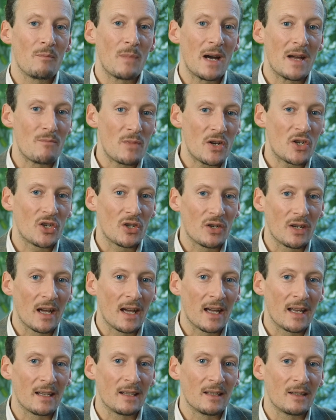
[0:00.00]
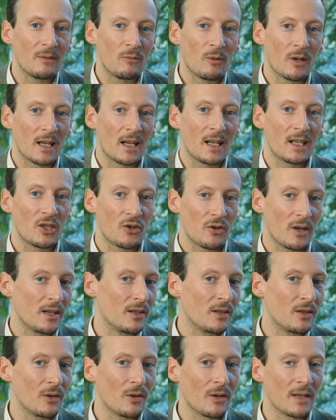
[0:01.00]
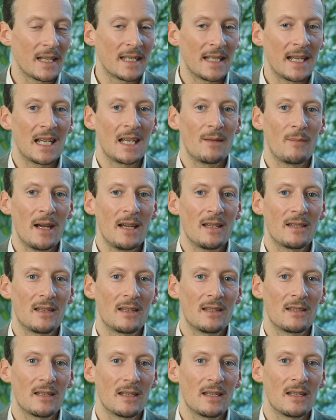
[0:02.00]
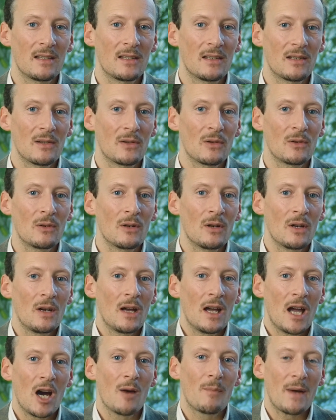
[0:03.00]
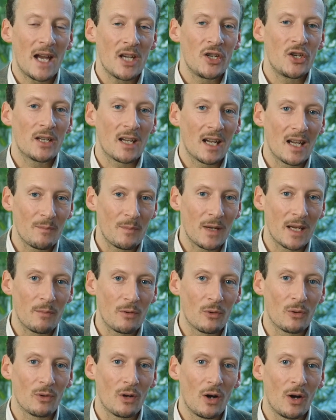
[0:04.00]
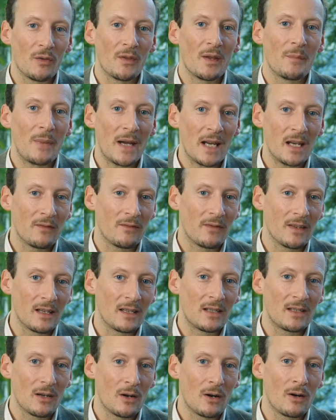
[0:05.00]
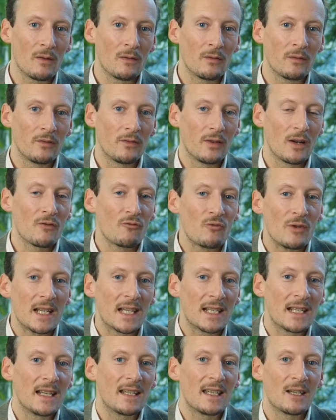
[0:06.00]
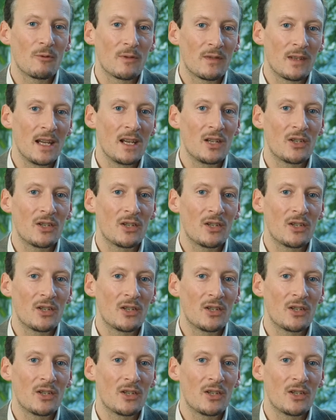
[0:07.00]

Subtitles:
My mission and what I try and do on a daily basis is to help educate people on the benefits of reconnecting with